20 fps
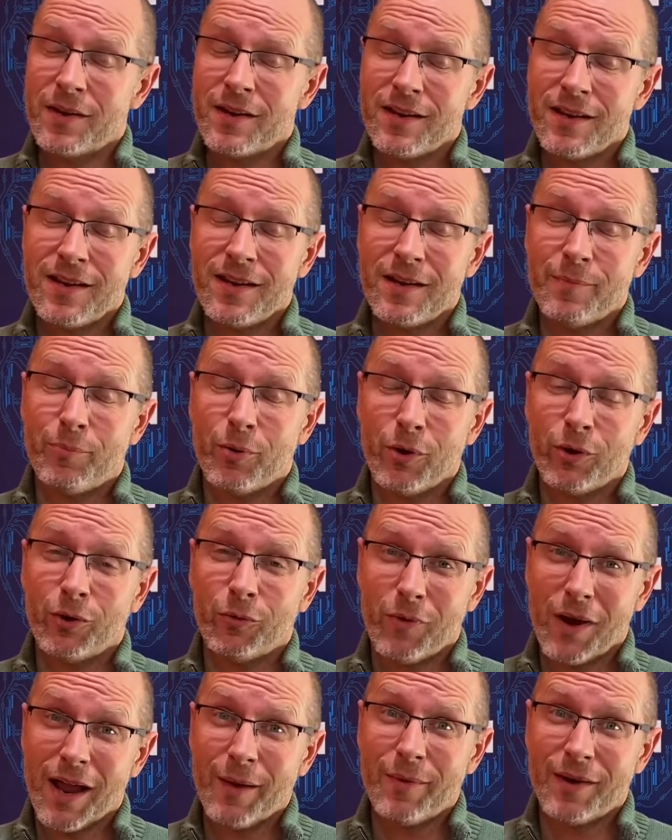to pull a
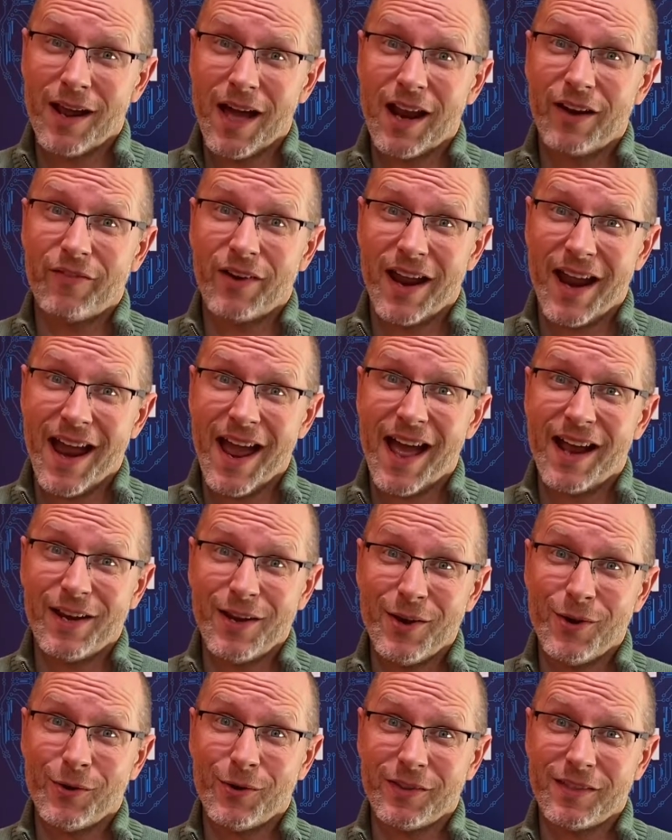rabbit out of a hat
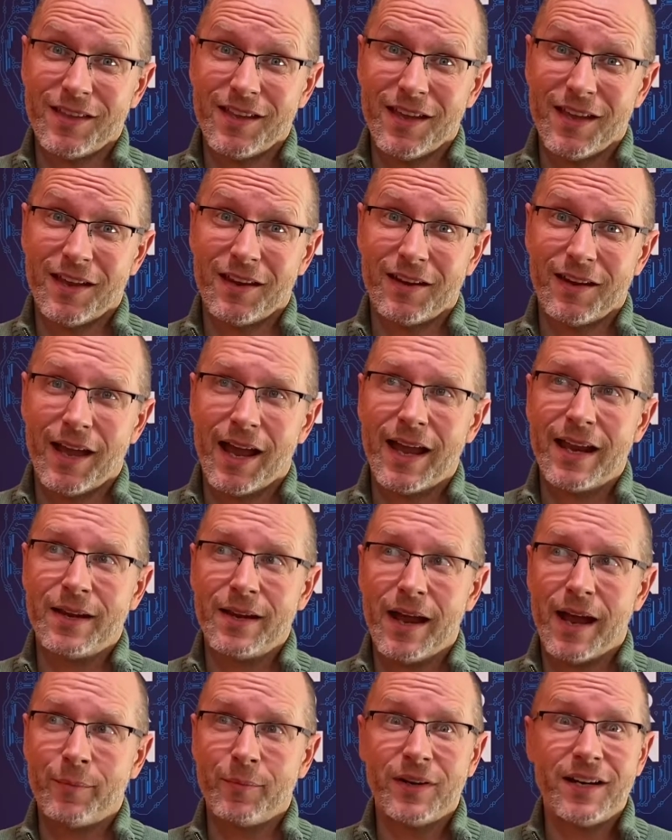here at the end.
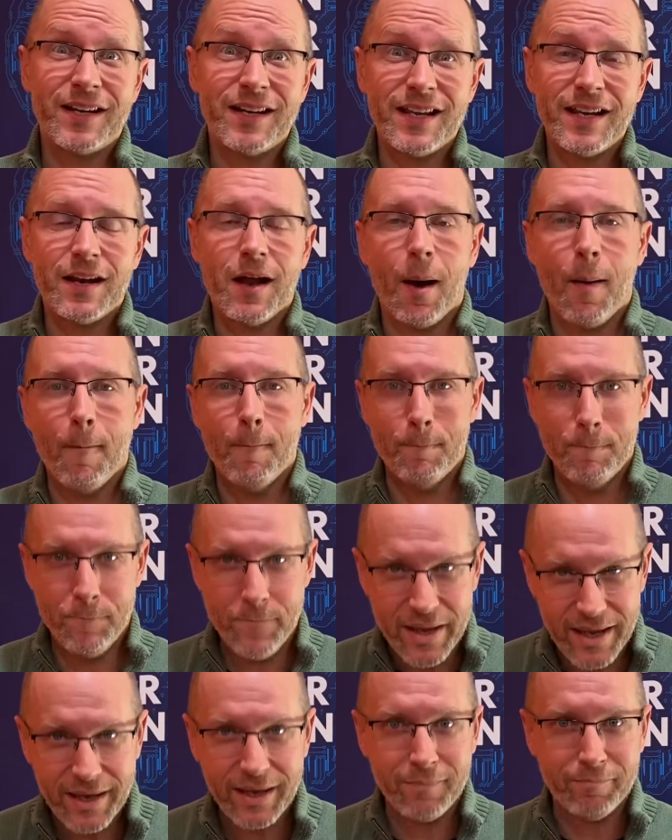I'm going to need a
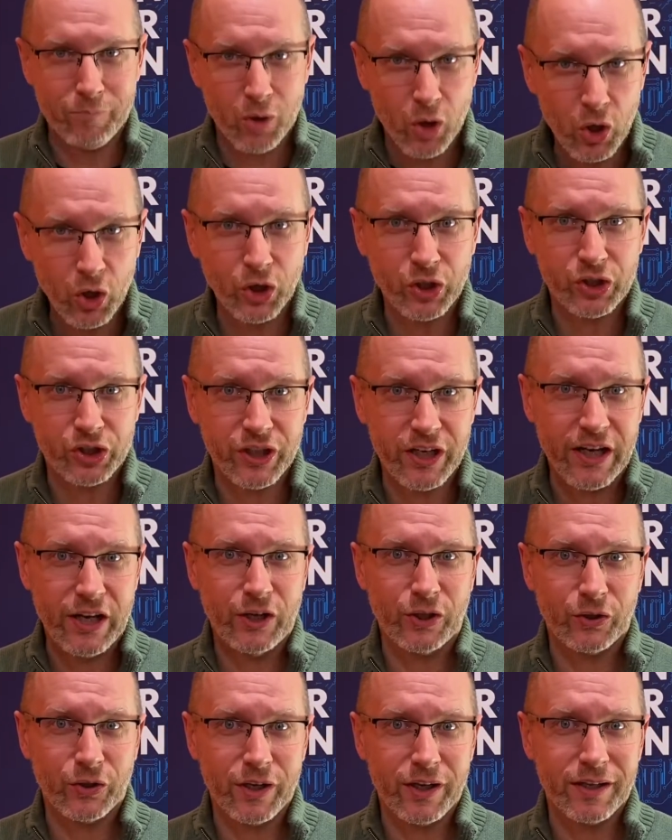big push
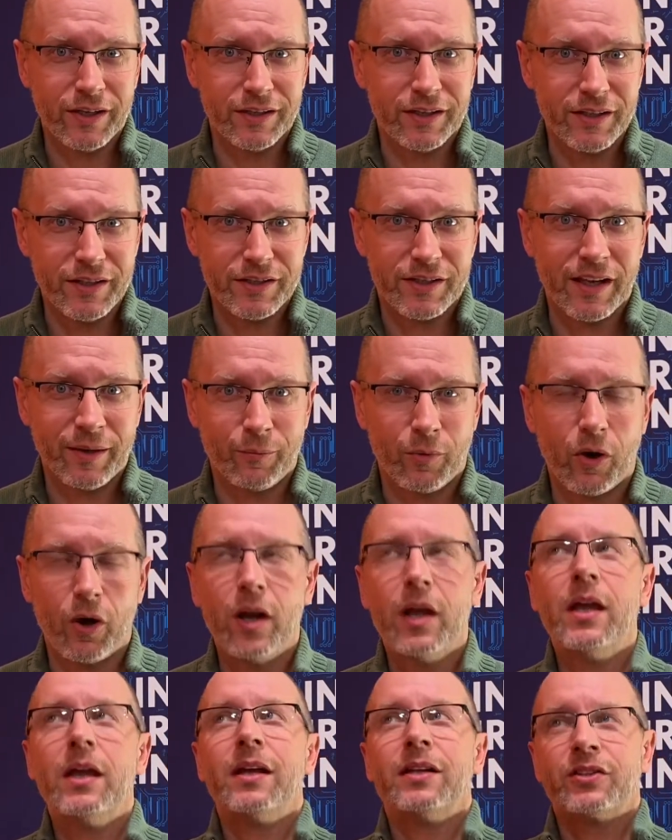here in December.
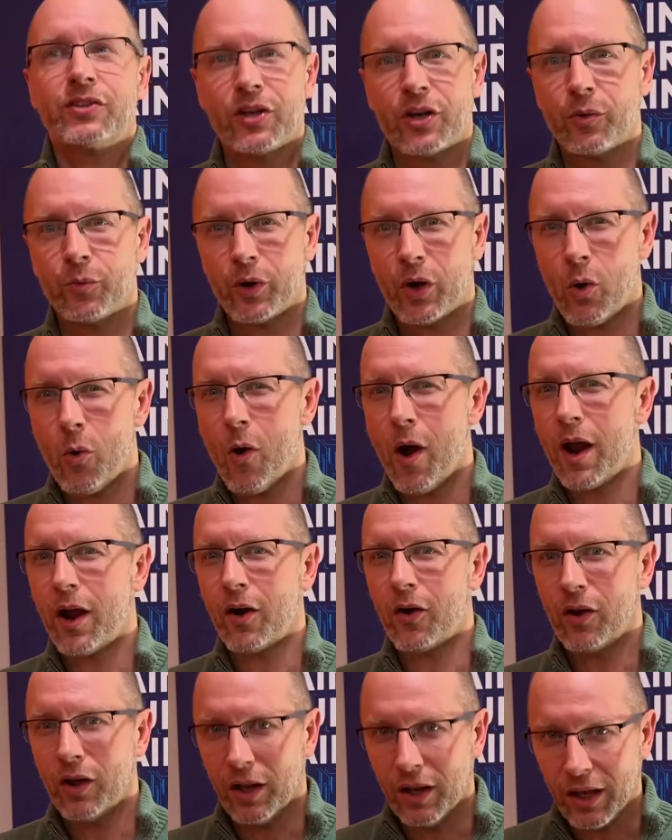It's going to
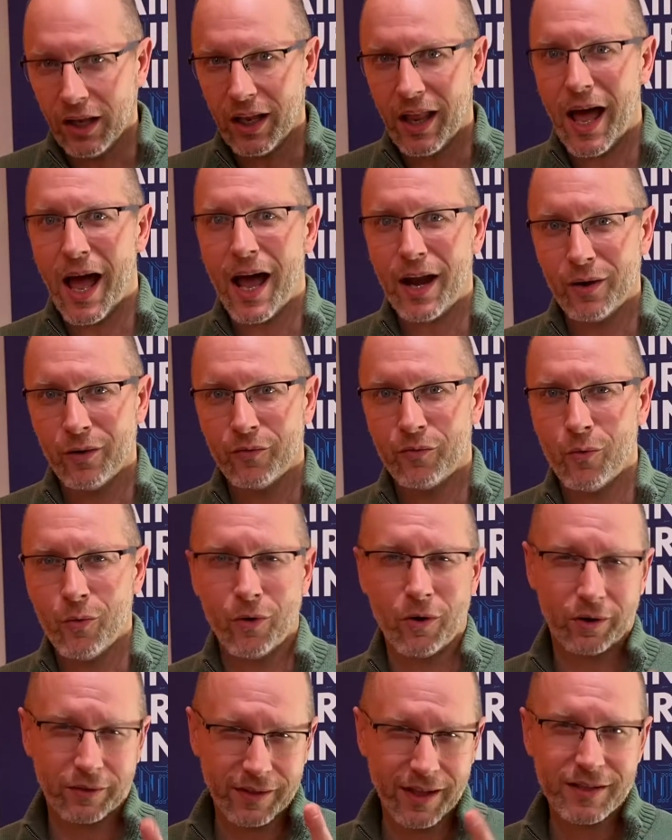require a lot of
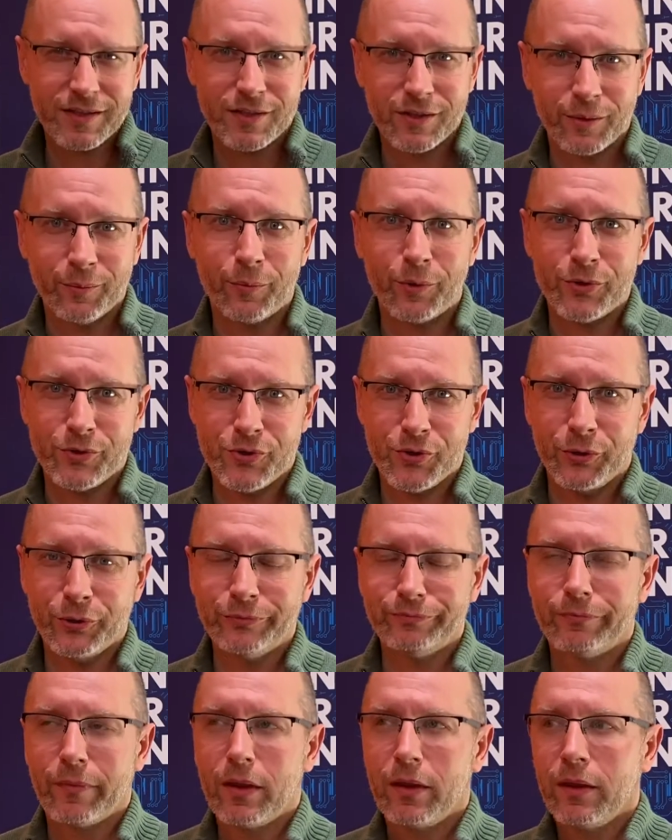work. That's number
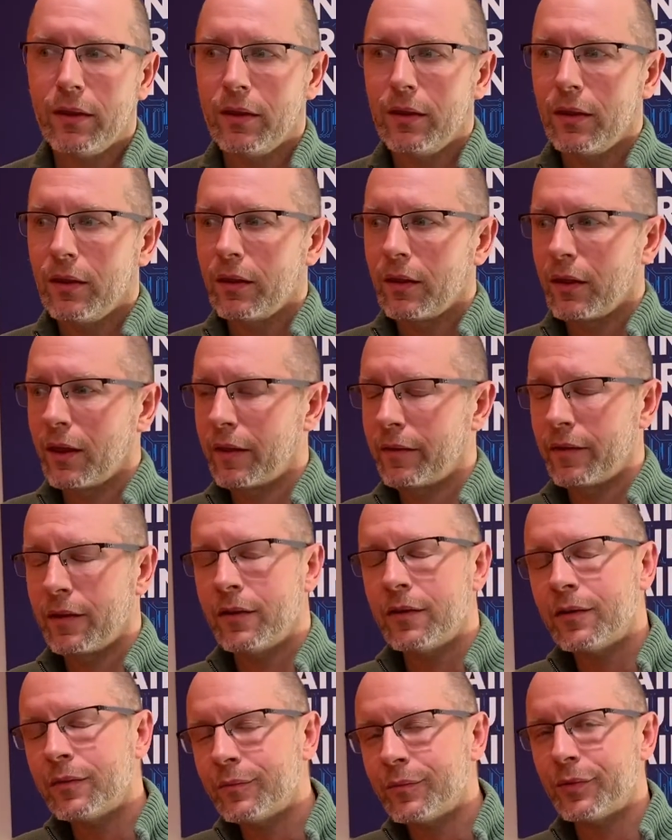two. And then
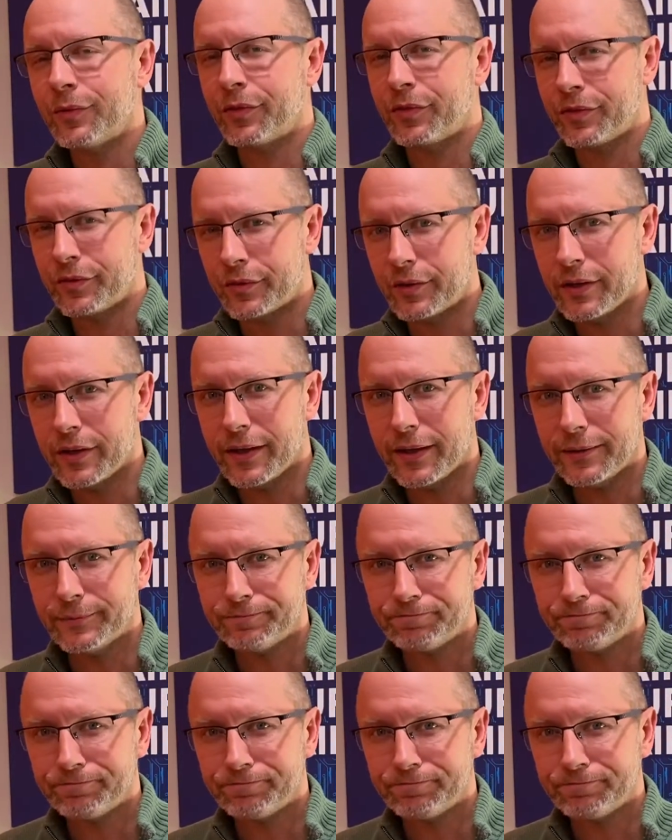number three